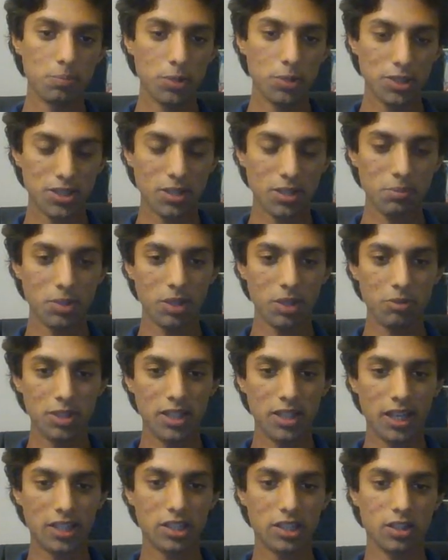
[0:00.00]
Put simply,
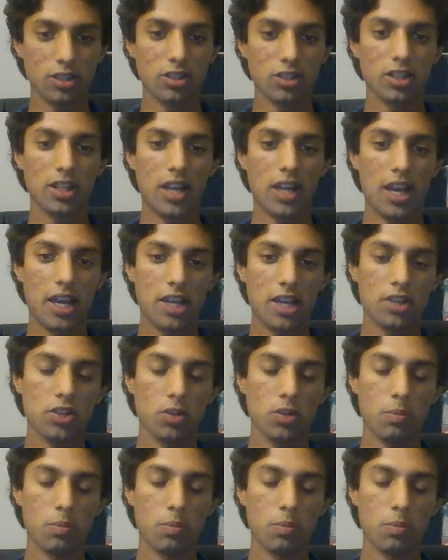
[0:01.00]
we'd like to learn a